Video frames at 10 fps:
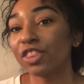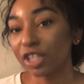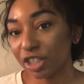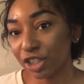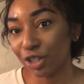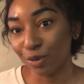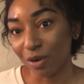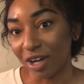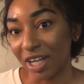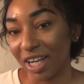The new
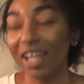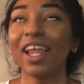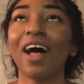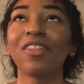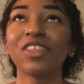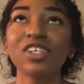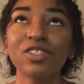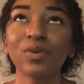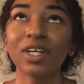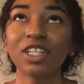one. Now,
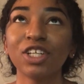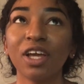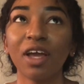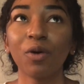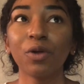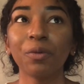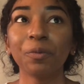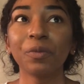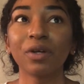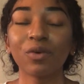this one
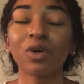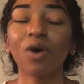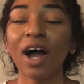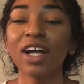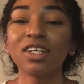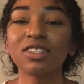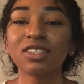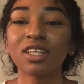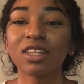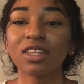requires
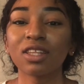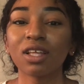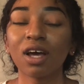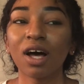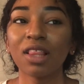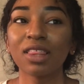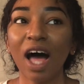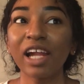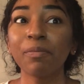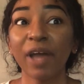a
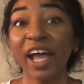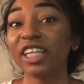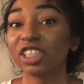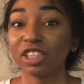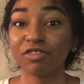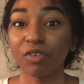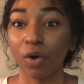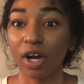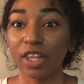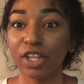lot of patience
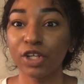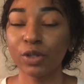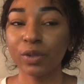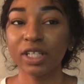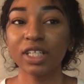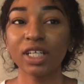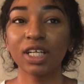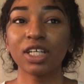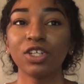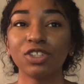for. The new one,
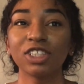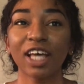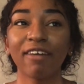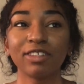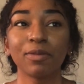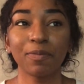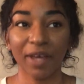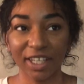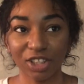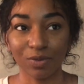you just have to be
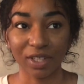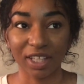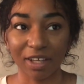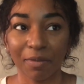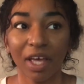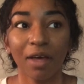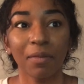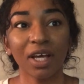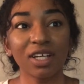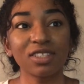patient with them.
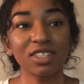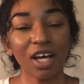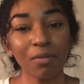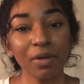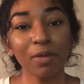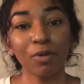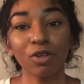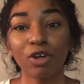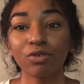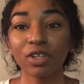Because some people
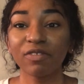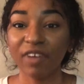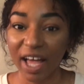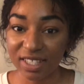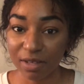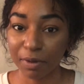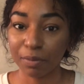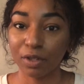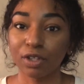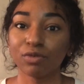learn really fast, some
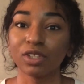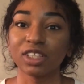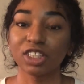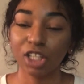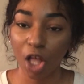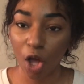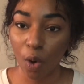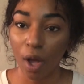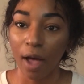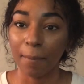people learn really slow.